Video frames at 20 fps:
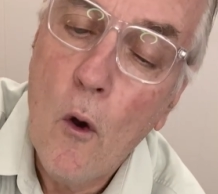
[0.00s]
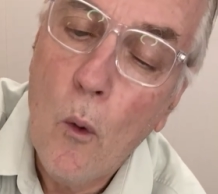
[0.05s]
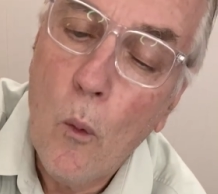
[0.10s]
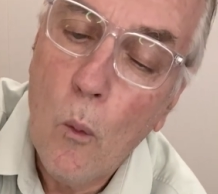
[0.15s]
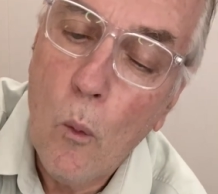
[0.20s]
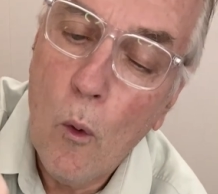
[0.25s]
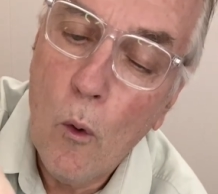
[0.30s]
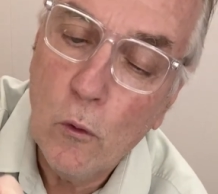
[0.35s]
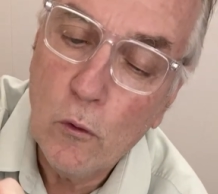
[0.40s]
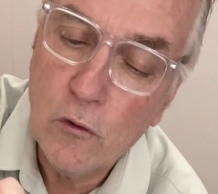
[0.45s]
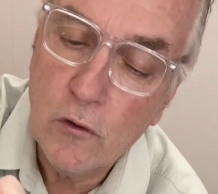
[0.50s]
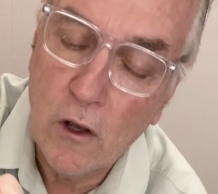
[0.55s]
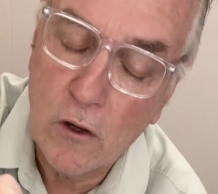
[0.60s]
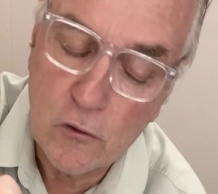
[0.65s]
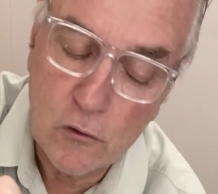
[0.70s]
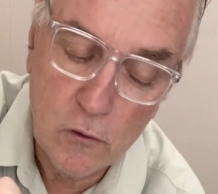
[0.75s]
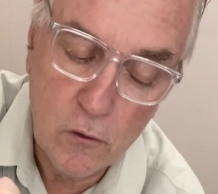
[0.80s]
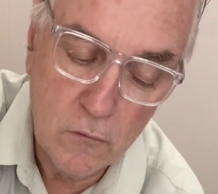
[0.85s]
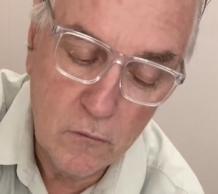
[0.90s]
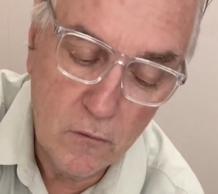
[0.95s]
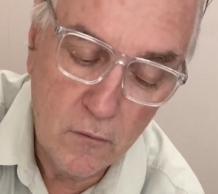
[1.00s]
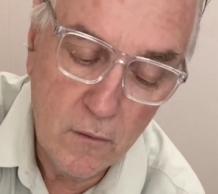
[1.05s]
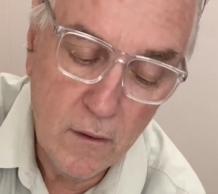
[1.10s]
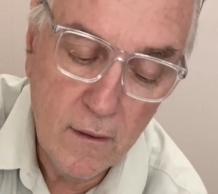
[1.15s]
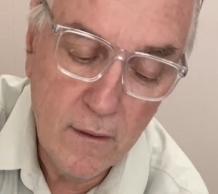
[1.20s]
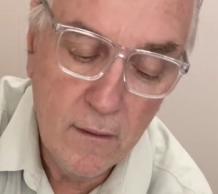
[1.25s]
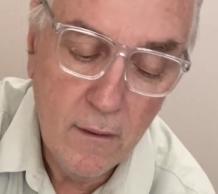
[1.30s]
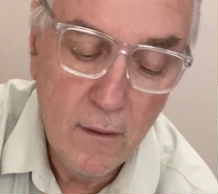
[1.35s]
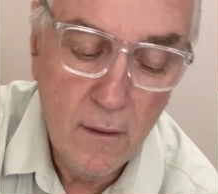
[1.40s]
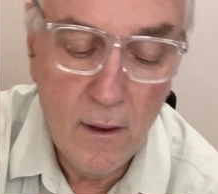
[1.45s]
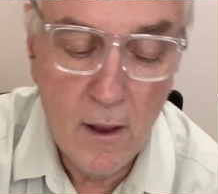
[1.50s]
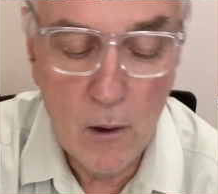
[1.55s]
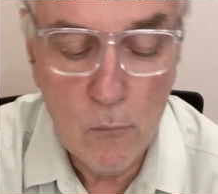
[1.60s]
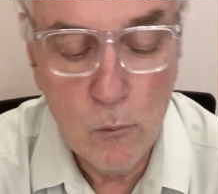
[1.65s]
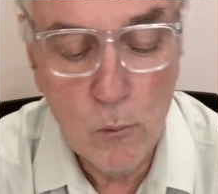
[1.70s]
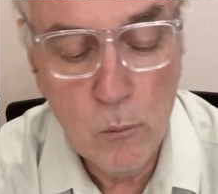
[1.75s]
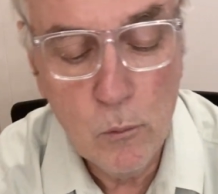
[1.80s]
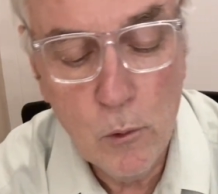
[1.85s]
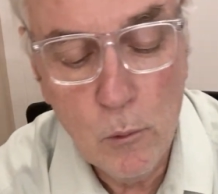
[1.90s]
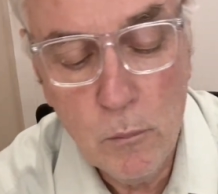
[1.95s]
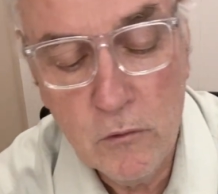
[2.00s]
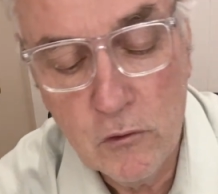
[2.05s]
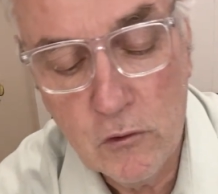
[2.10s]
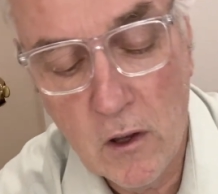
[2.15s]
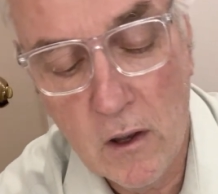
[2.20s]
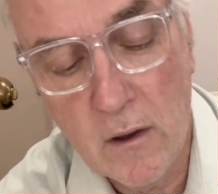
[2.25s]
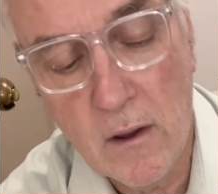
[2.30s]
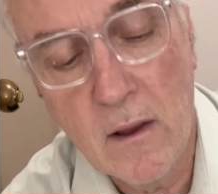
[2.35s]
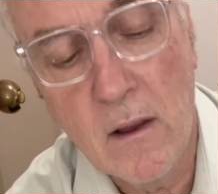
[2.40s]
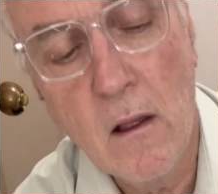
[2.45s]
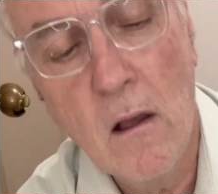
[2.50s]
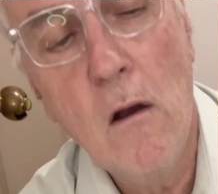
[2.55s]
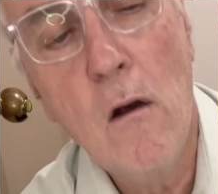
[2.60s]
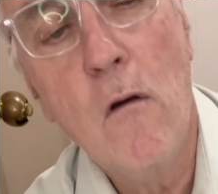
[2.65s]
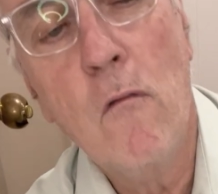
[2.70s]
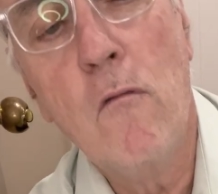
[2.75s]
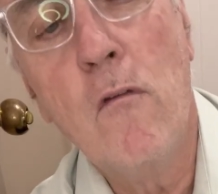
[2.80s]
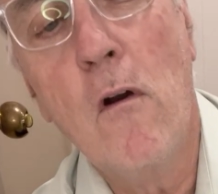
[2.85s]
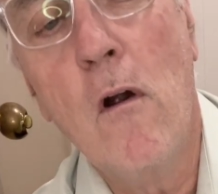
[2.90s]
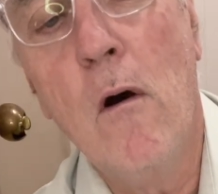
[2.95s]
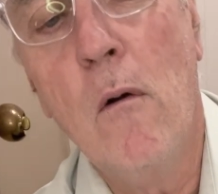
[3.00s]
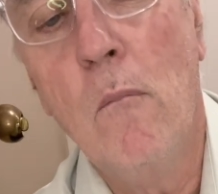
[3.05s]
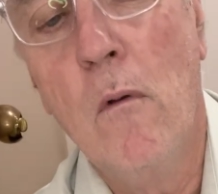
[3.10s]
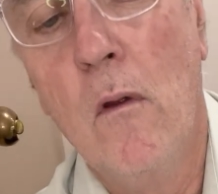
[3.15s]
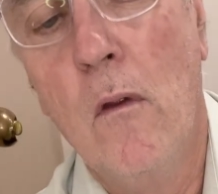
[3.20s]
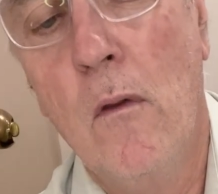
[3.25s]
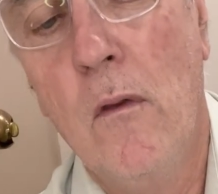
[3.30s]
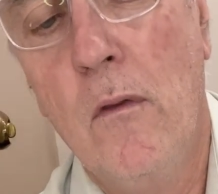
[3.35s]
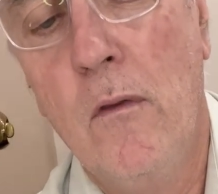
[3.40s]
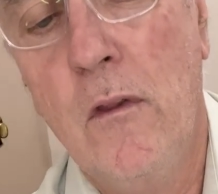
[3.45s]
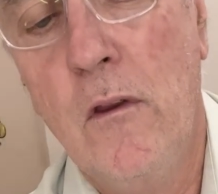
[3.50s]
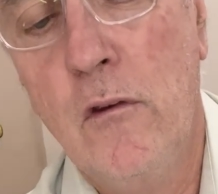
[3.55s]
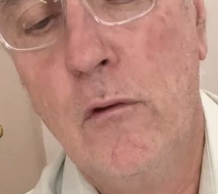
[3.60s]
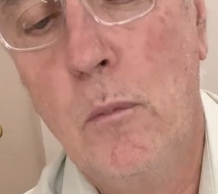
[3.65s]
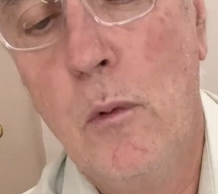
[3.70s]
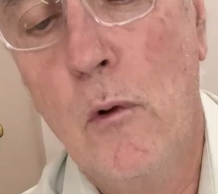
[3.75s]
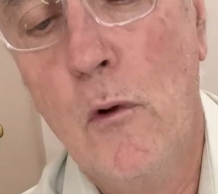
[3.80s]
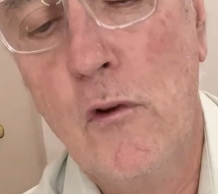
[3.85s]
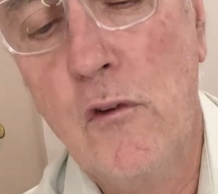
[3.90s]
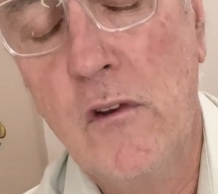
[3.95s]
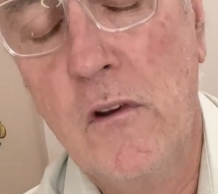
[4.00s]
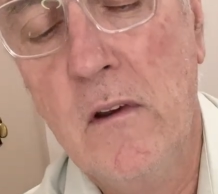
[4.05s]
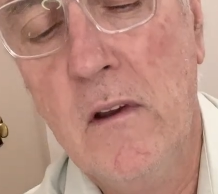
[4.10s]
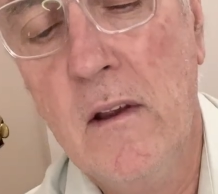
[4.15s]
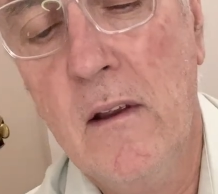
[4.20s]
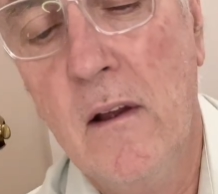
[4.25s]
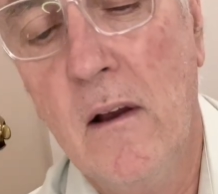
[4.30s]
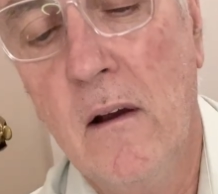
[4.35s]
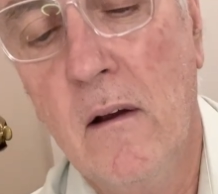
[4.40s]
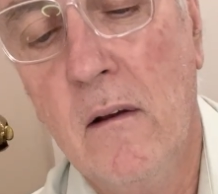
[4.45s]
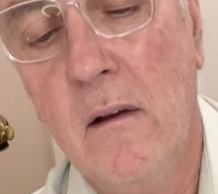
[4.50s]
wall suction onto there, and we will be sucking from this portion here